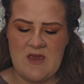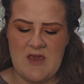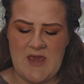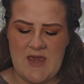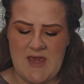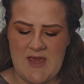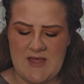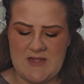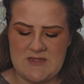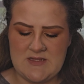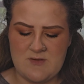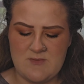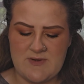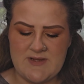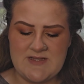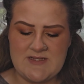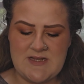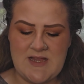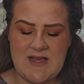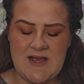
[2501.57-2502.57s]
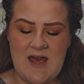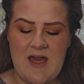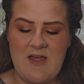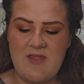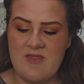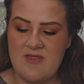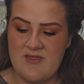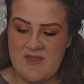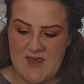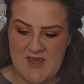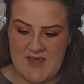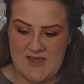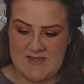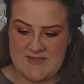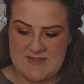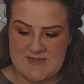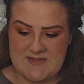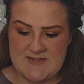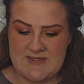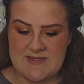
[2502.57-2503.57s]
and the reason I got
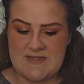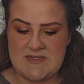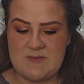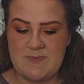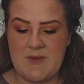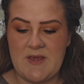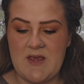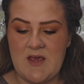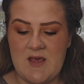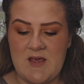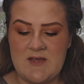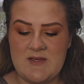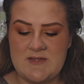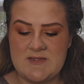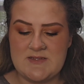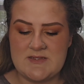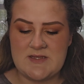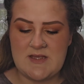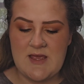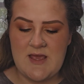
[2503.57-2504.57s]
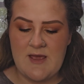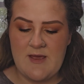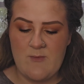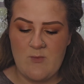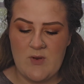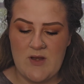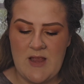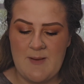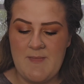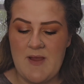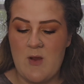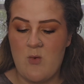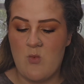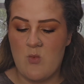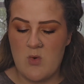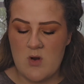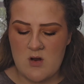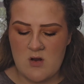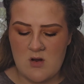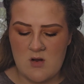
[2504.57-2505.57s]
this is because when I'm at
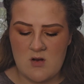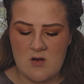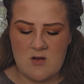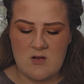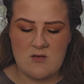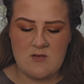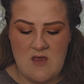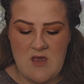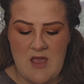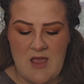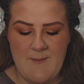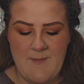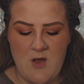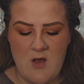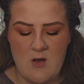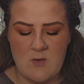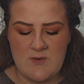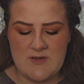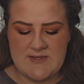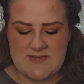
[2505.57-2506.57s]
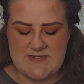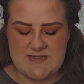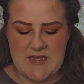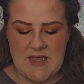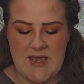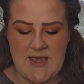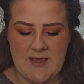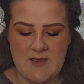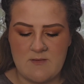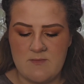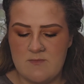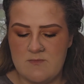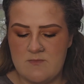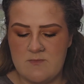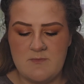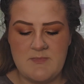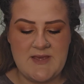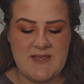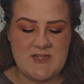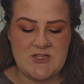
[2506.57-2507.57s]
work, I'm always like
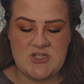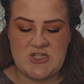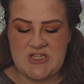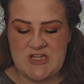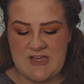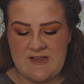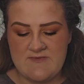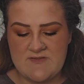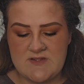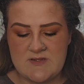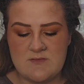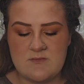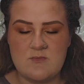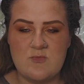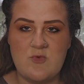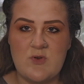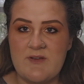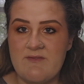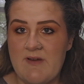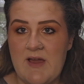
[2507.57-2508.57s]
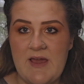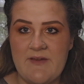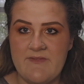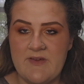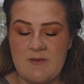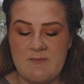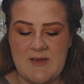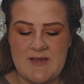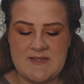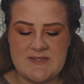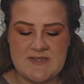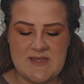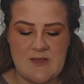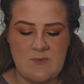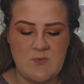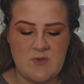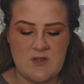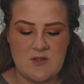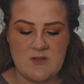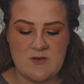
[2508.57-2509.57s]
mid-shift reviving my
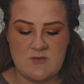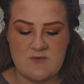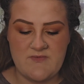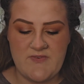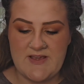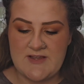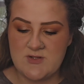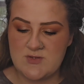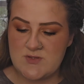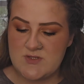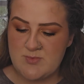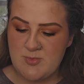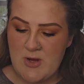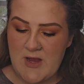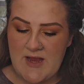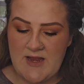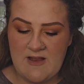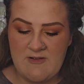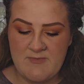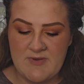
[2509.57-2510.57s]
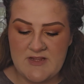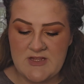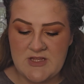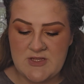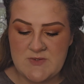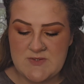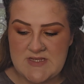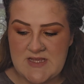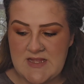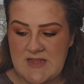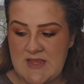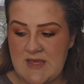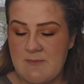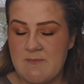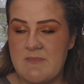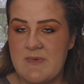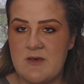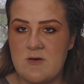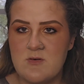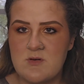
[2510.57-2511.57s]
skin with a little facial spray, and I've been using the
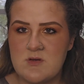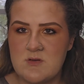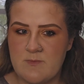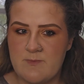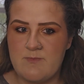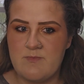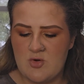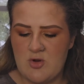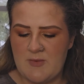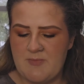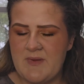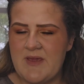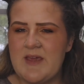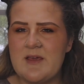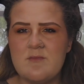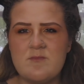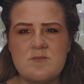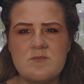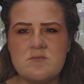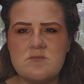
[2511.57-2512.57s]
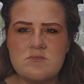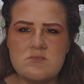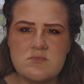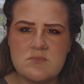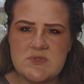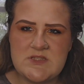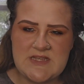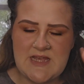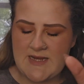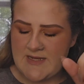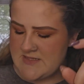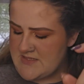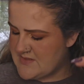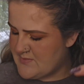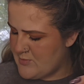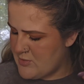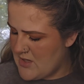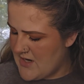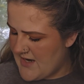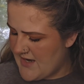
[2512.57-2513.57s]
Milk Gripping setting
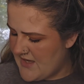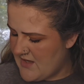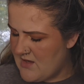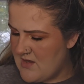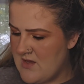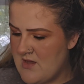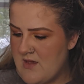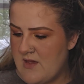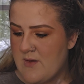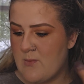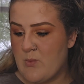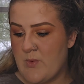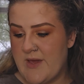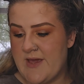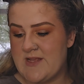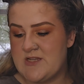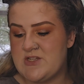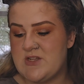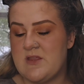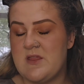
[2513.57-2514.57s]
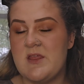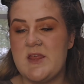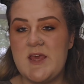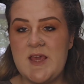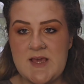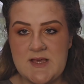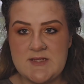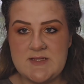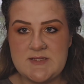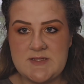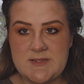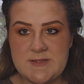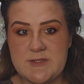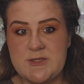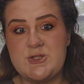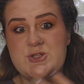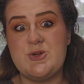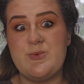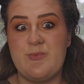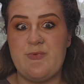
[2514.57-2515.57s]
spray, which this is
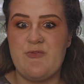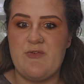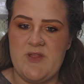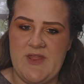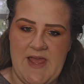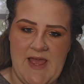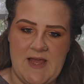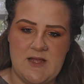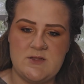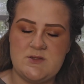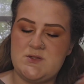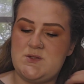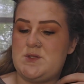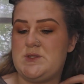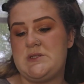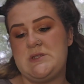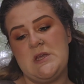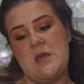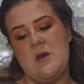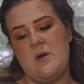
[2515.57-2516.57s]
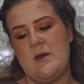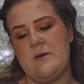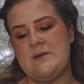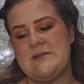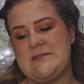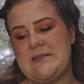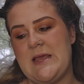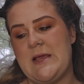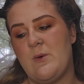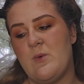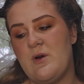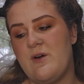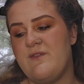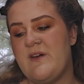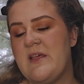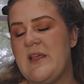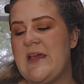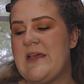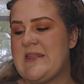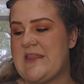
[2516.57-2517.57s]
a dupe for that. So I was like, well, if
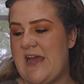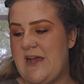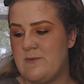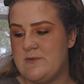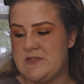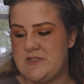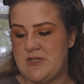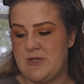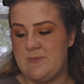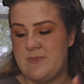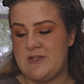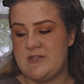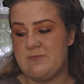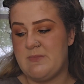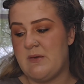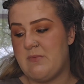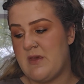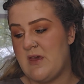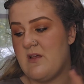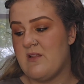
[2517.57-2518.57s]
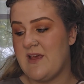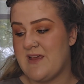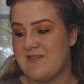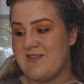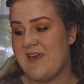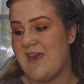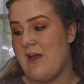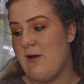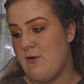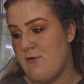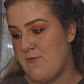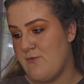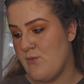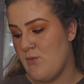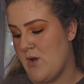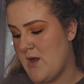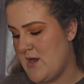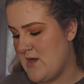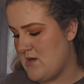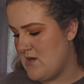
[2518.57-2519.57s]
I like that one so much, maybe I'll like the e.l.f.
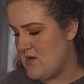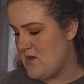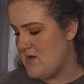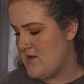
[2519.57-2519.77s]
one.